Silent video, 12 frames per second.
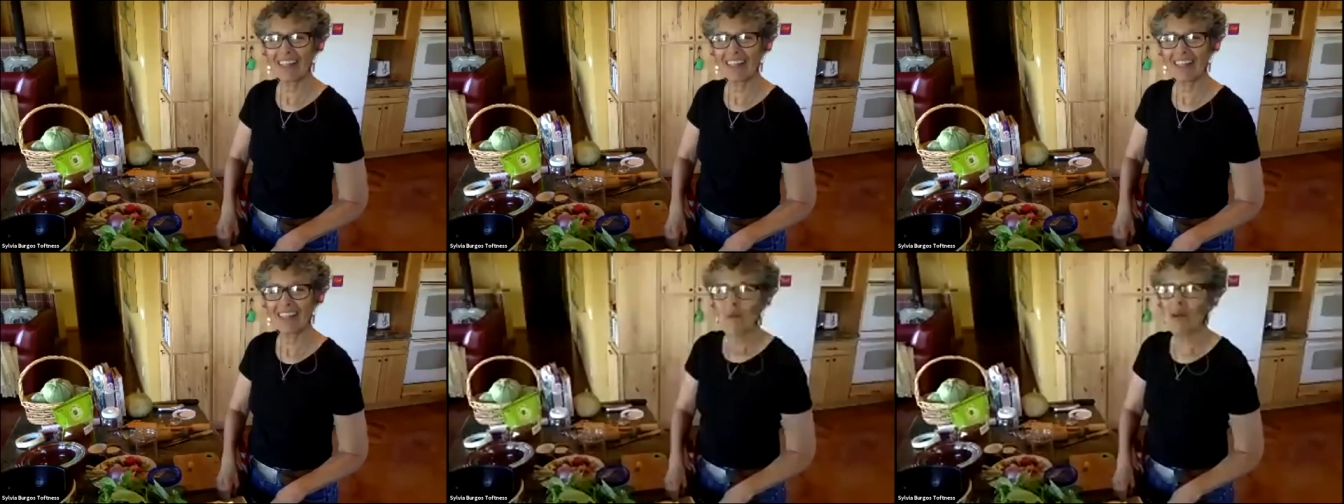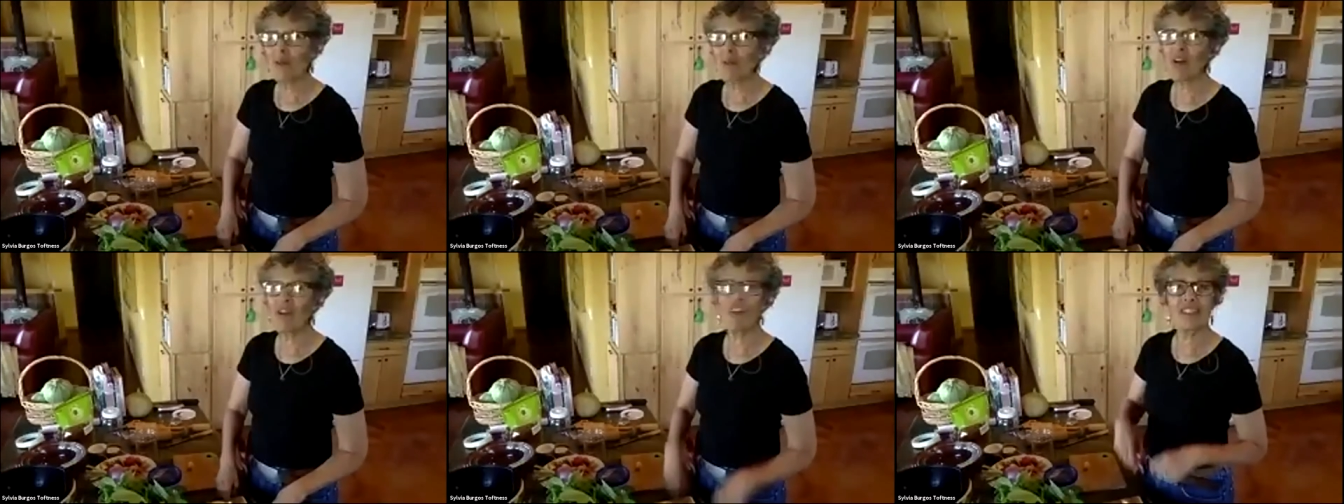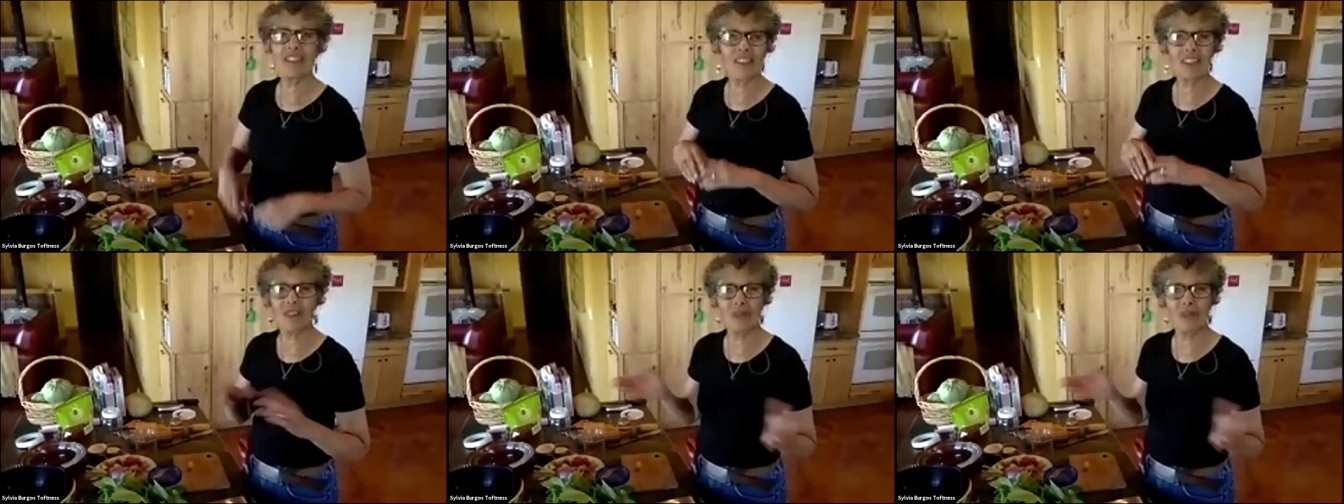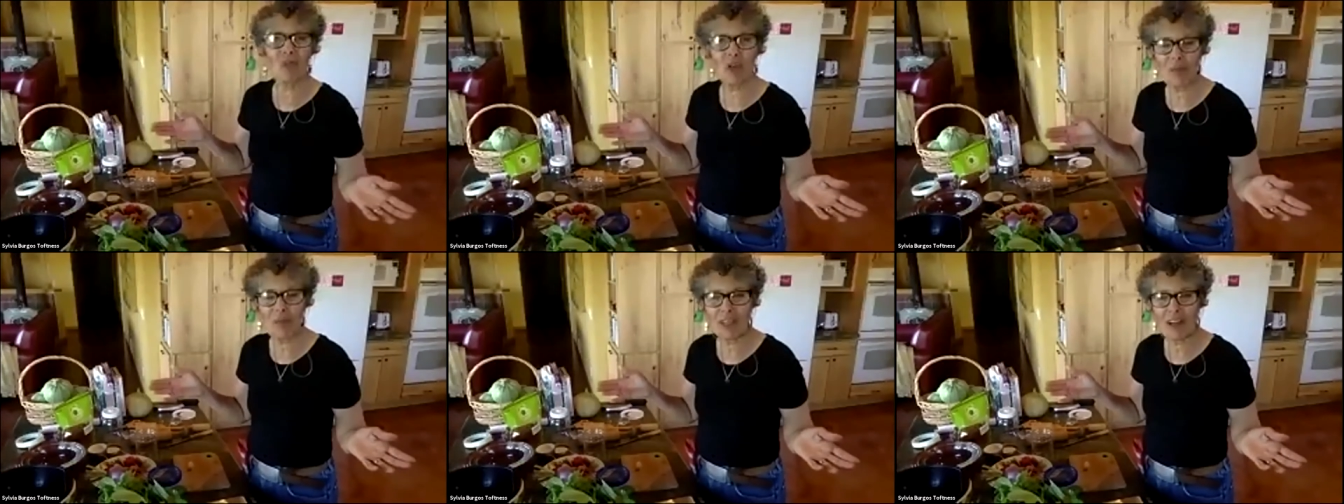Well, we're all going to start from where
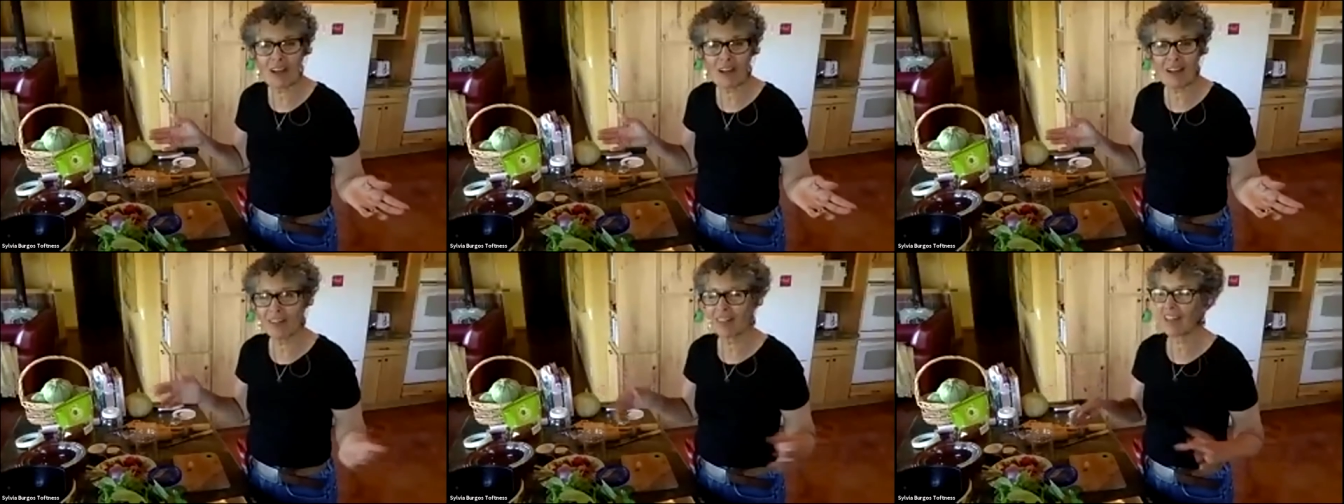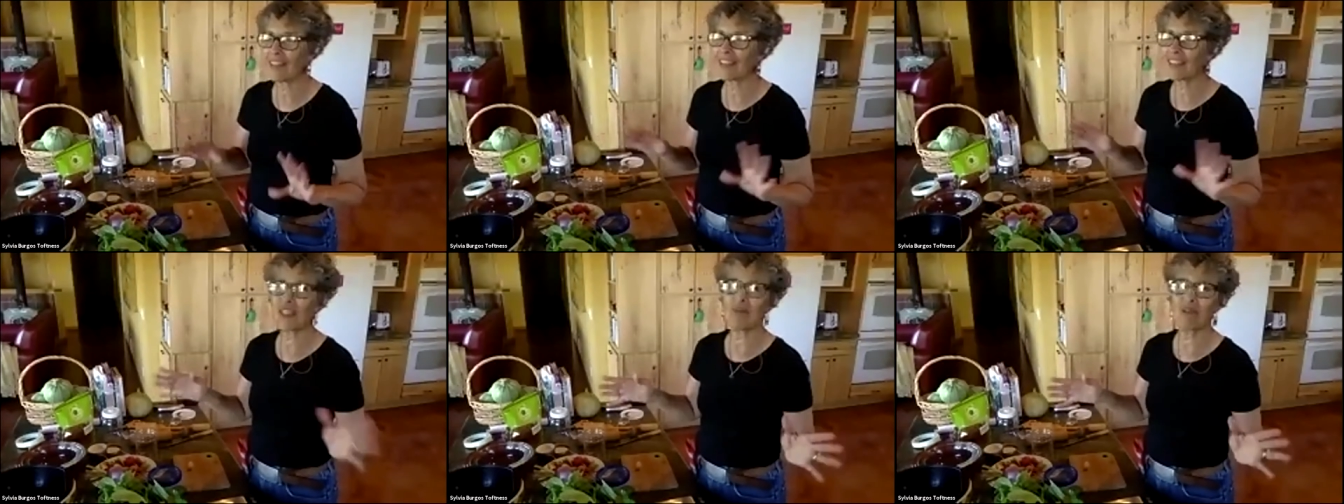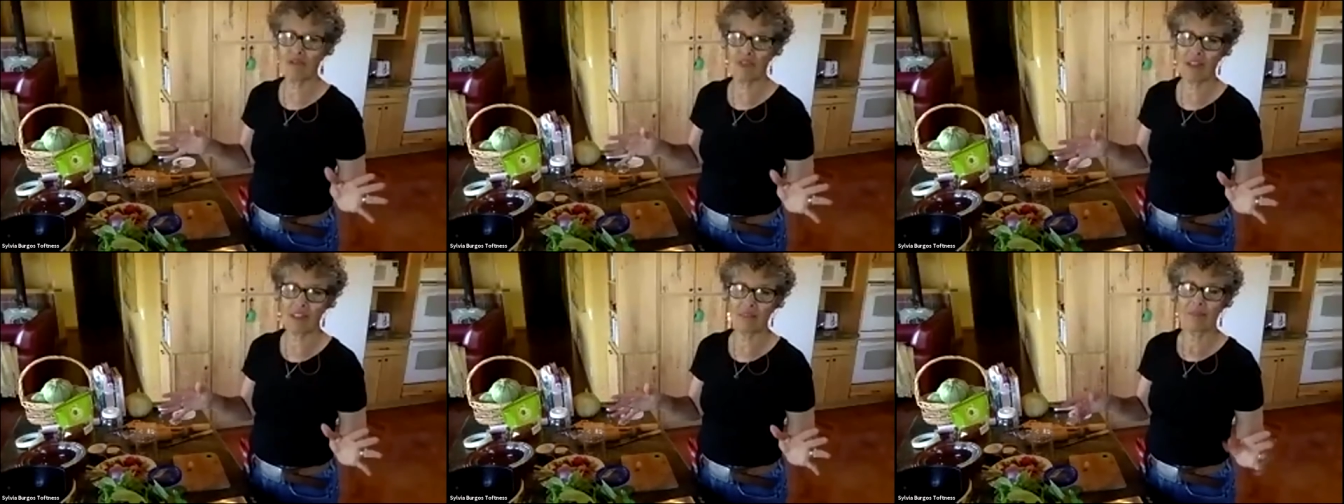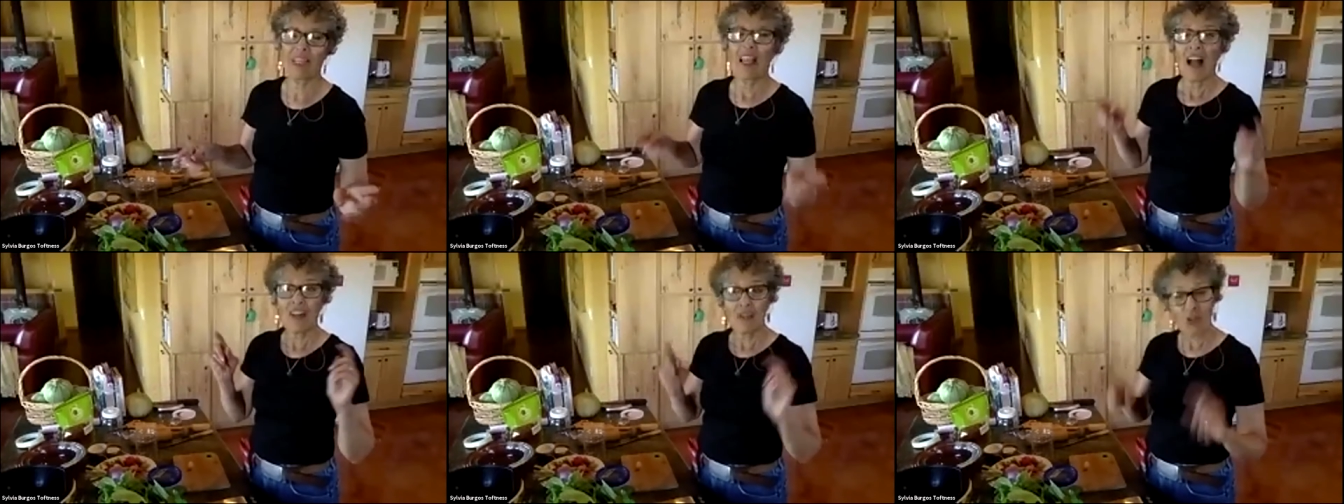we are, and it's going to be fun.
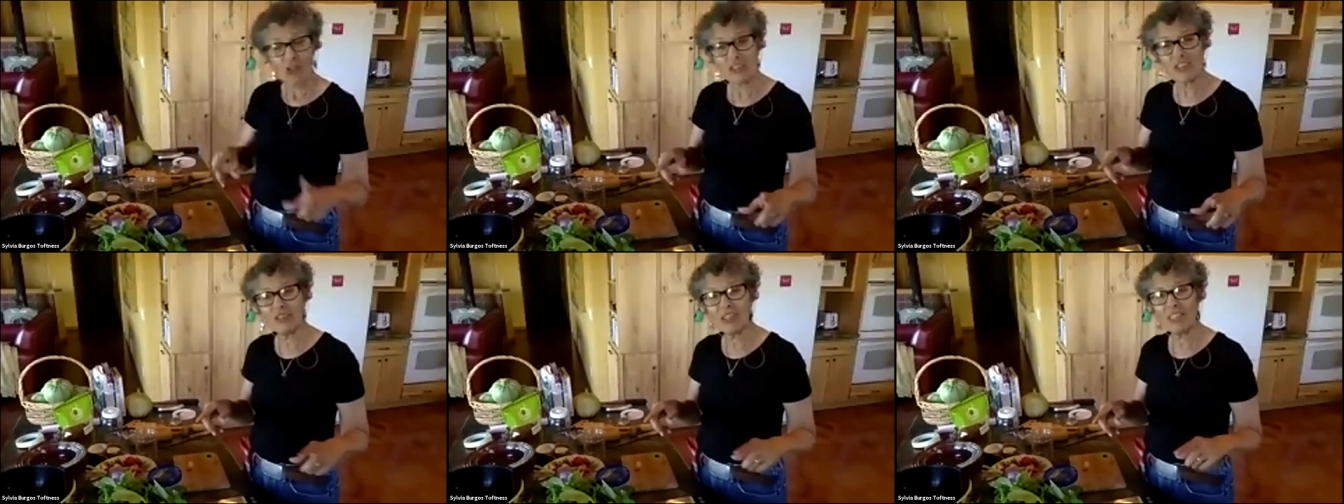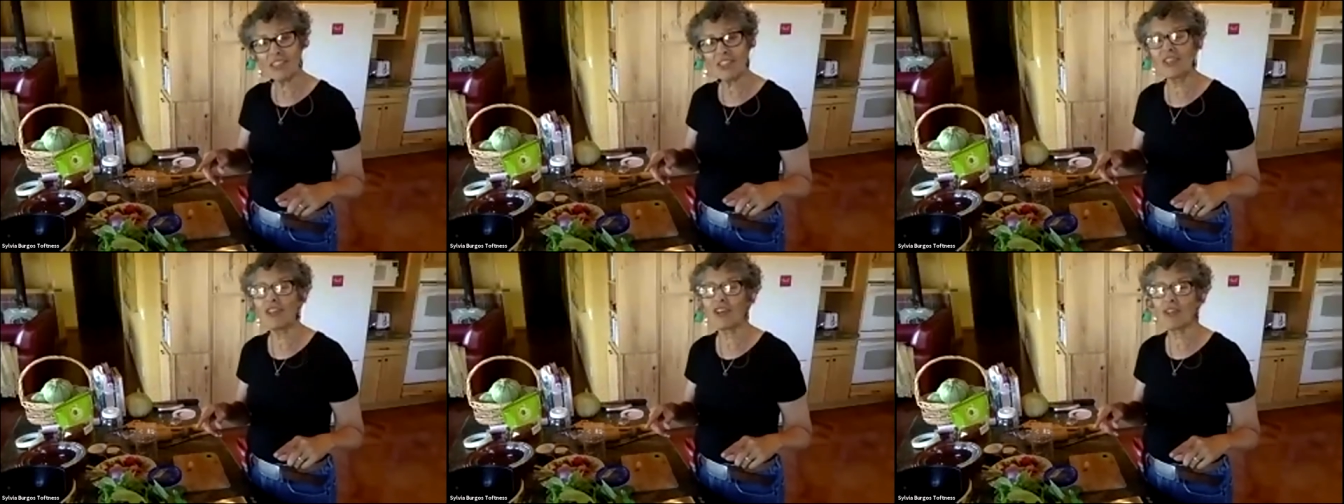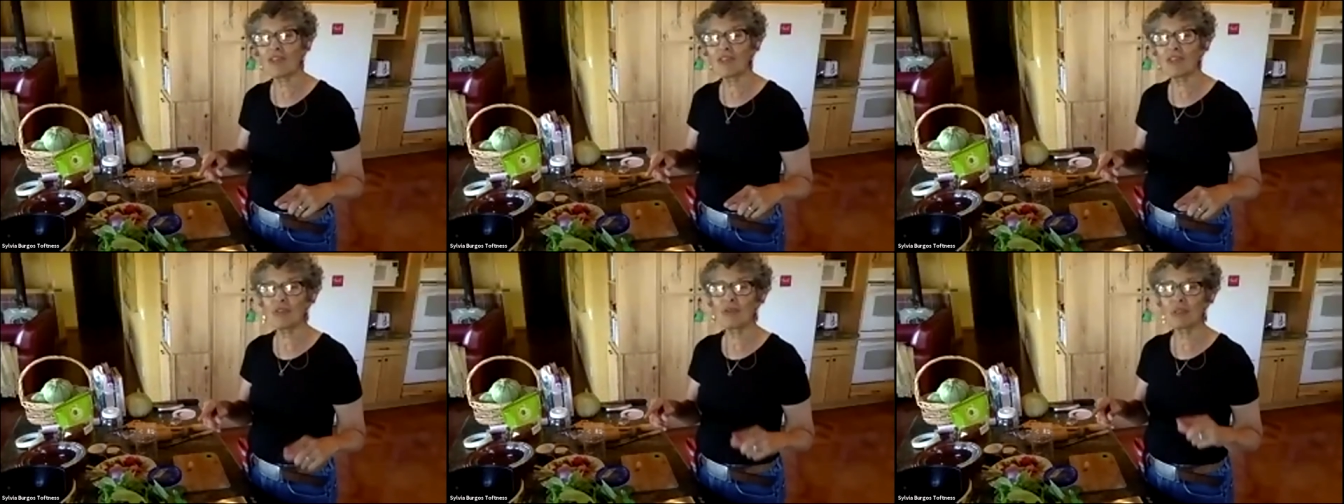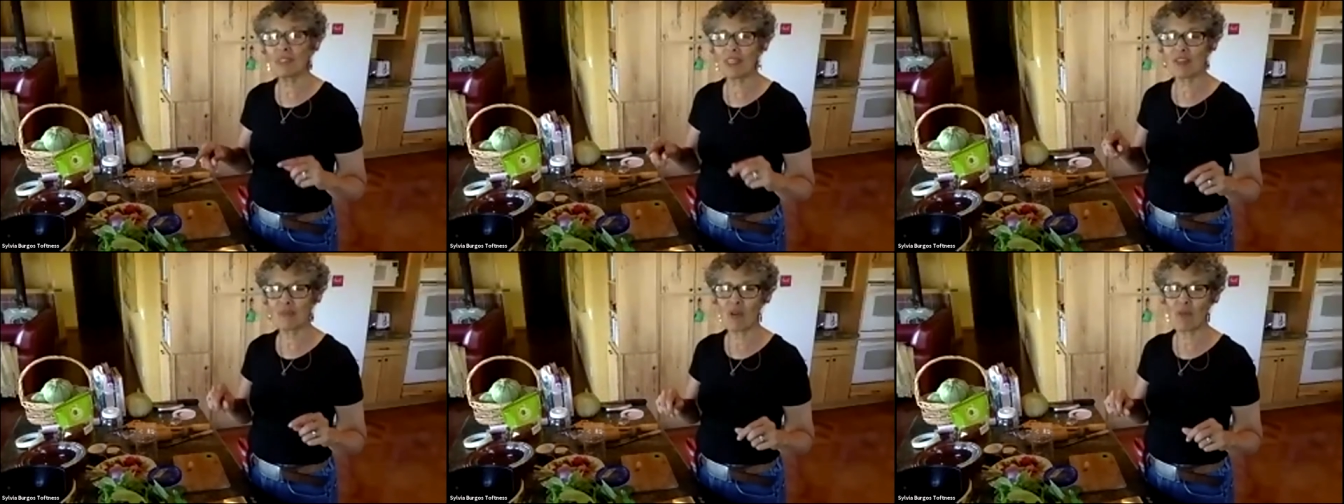I'd also like to know if you would
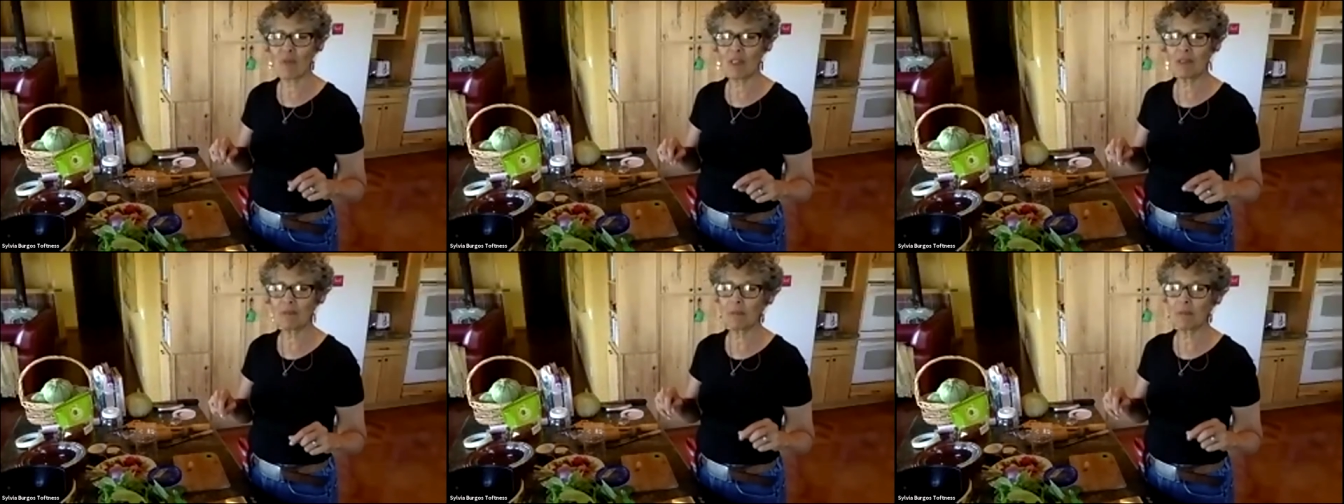take a moment